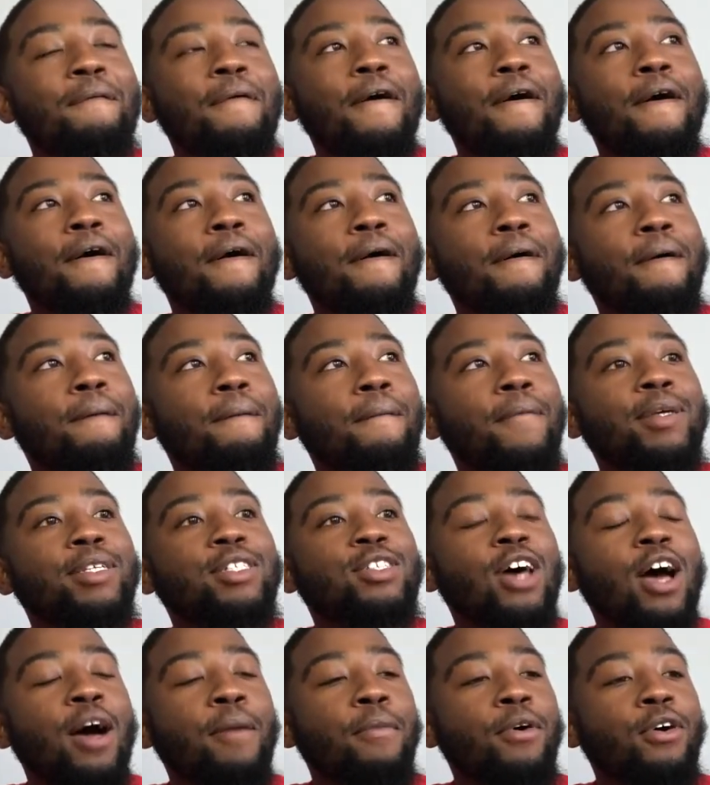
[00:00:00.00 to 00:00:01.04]
Um,
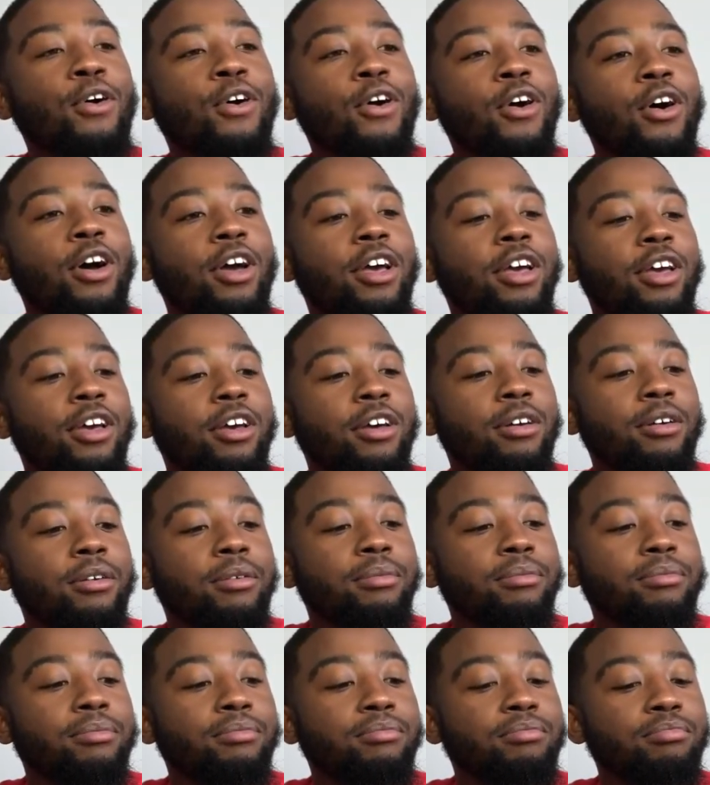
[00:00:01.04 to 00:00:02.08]
so I'm gonna call
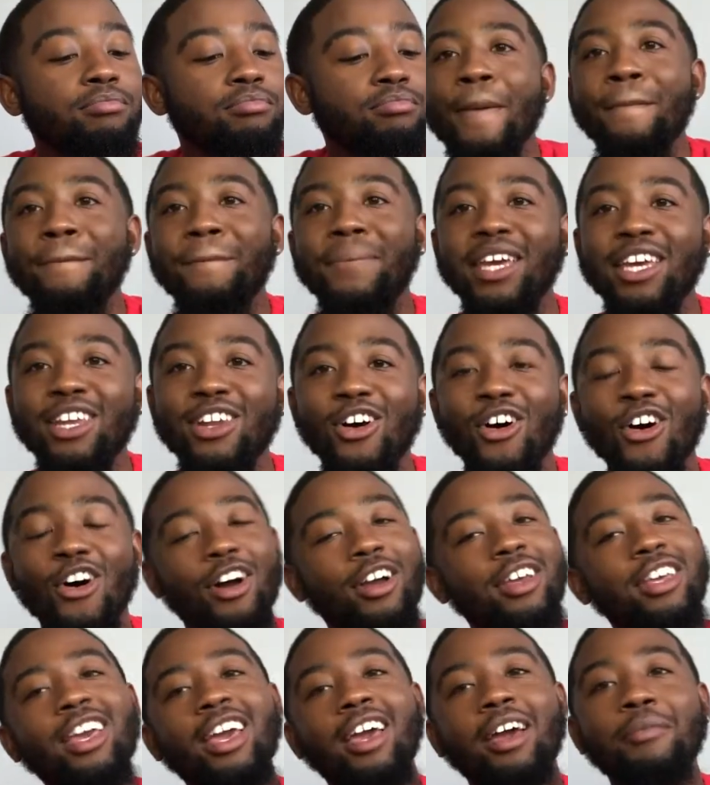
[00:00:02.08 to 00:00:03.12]
him B
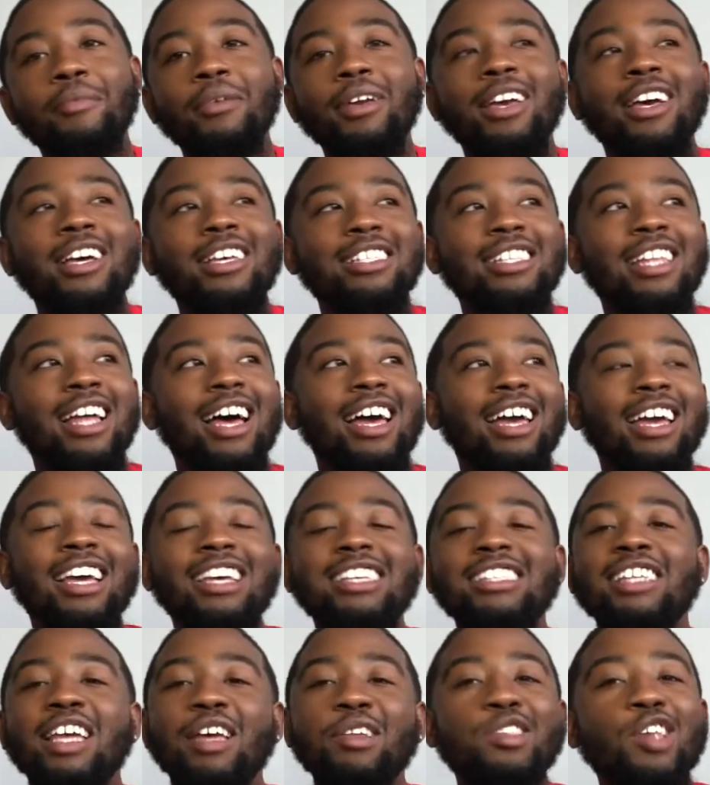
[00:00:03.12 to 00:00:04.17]
Dog, yeah, because like his
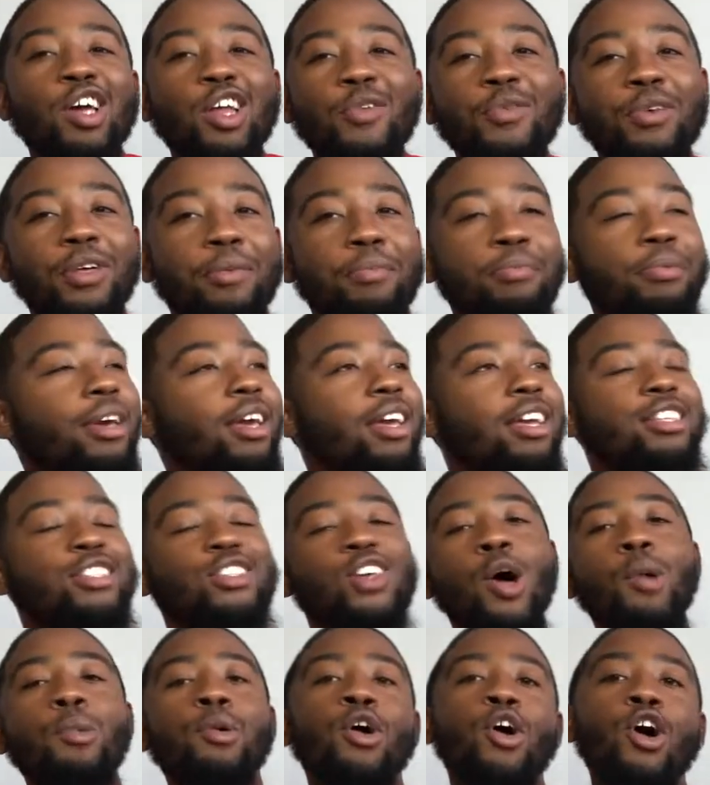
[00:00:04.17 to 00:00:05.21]
name started with a B, so
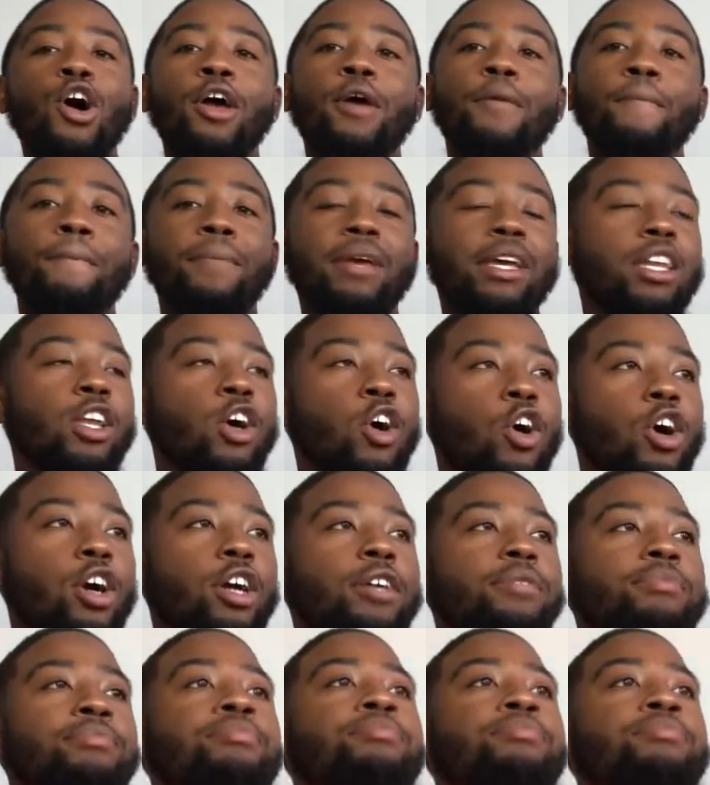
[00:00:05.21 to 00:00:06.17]
I'm gonna call him B Dog